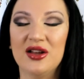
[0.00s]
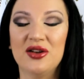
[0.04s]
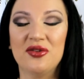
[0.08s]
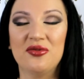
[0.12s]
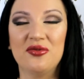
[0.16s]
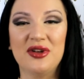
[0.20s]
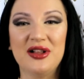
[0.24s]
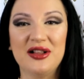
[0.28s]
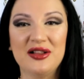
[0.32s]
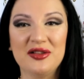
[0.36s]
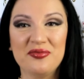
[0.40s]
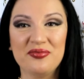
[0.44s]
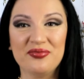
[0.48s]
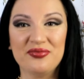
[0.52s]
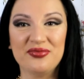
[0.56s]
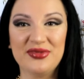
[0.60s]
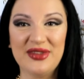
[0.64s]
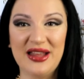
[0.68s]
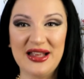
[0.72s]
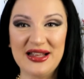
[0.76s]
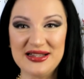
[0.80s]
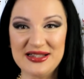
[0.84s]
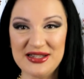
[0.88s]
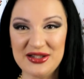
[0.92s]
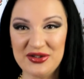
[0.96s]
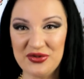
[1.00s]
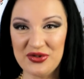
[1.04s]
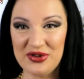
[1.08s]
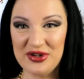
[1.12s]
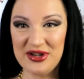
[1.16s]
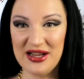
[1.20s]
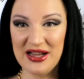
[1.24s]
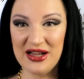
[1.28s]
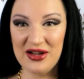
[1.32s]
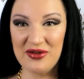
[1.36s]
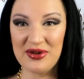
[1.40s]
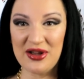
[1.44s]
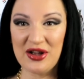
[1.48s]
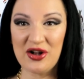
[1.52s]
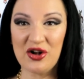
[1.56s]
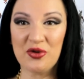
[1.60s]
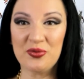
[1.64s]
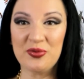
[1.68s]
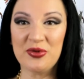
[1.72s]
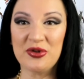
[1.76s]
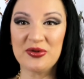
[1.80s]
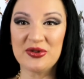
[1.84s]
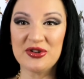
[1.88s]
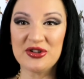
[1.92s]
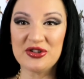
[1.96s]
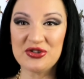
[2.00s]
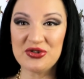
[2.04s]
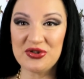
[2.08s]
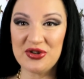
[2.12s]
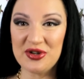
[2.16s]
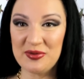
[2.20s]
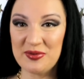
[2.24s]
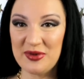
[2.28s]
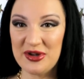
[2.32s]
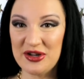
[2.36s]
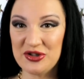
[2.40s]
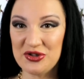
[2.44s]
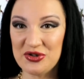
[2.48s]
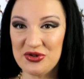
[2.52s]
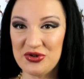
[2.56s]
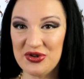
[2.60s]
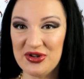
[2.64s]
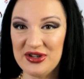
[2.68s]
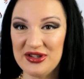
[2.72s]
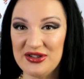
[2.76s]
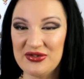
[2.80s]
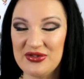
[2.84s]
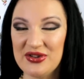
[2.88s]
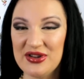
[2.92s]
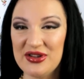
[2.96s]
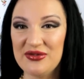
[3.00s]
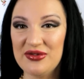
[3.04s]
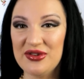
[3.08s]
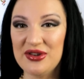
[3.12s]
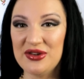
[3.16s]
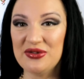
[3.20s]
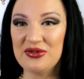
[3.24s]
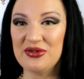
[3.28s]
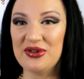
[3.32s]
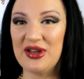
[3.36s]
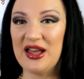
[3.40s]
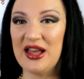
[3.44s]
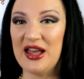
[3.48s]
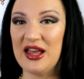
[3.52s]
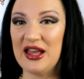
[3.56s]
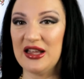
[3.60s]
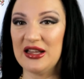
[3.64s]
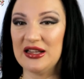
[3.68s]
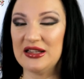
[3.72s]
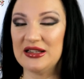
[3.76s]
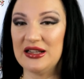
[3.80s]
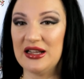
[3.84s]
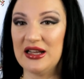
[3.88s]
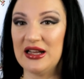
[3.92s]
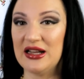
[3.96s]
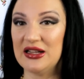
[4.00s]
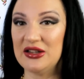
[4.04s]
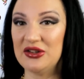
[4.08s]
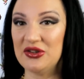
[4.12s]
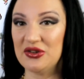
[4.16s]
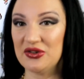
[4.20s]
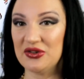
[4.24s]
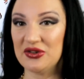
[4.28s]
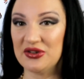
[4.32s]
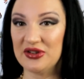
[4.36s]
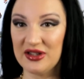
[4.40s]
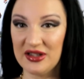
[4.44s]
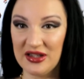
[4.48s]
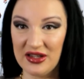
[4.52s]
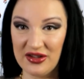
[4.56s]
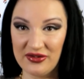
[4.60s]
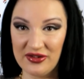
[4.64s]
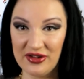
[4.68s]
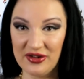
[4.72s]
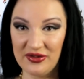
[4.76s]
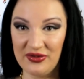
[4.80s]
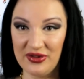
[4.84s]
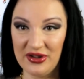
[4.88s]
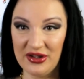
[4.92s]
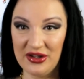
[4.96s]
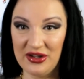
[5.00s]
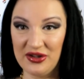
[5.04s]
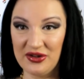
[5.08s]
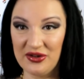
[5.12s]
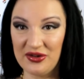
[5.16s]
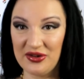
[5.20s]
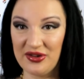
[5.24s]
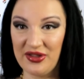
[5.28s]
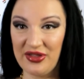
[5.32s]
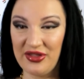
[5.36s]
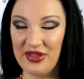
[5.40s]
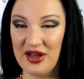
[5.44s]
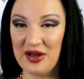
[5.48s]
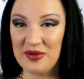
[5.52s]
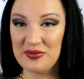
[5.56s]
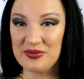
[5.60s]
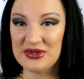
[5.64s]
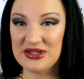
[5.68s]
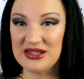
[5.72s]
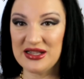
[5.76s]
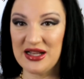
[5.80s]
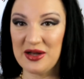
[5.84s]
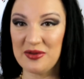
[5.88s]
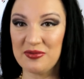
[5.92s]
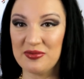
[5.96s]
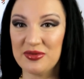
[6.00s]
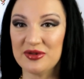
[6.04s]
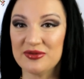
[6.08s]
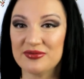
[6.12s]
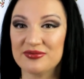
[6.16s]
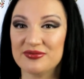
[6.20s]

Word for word: Well, that's it for now. I hope you enjoyed my short review and that you're gonna give the video a thumbs up.